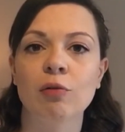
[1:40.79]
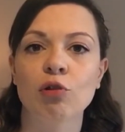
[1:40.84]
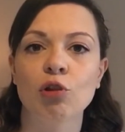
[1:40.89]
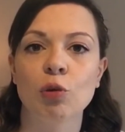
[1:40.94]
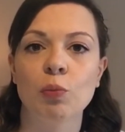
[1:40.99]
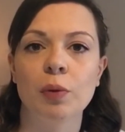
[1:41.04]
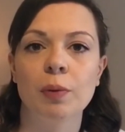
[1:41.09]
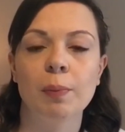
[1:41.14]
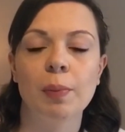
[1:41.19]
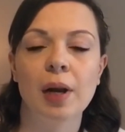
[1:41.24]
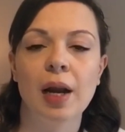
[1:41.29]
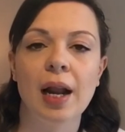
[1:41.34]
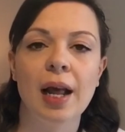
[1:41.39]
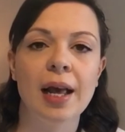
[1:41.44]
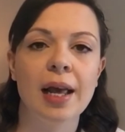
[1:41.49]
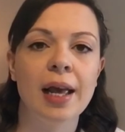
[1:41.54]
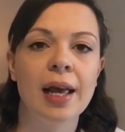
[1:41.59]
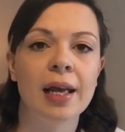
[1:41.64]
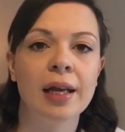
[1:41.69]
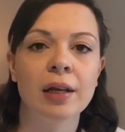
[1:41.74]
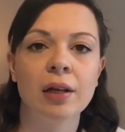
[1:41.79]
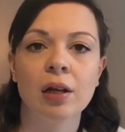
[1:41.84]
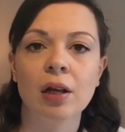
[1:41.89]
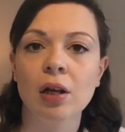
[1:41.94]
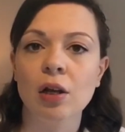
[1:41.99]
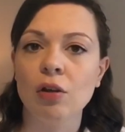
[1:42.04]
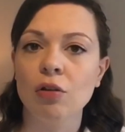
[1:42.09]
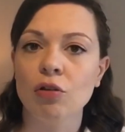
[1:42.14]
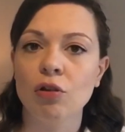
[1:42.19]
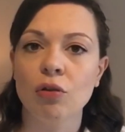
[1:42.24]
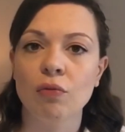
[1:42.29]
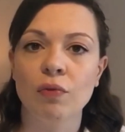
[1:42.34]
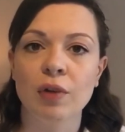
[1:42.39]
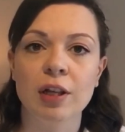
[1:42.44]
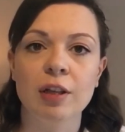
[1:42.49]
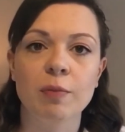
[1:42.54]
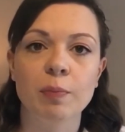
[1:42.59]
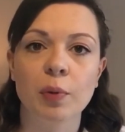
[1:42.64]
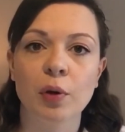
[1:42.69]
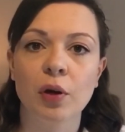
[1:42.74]
She'll be playing, she
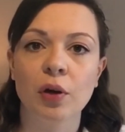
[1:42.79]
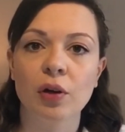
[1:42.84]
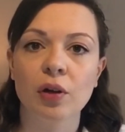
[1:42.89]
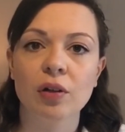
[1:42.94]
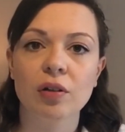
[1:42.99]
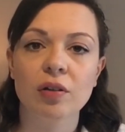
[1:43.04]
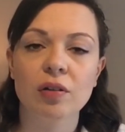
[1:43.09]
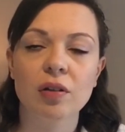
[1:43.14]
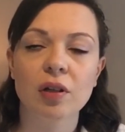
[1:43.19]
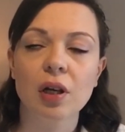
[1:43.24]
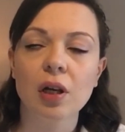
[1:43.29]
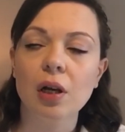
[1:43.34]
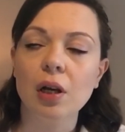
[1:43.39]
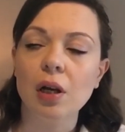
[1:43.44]
reads books,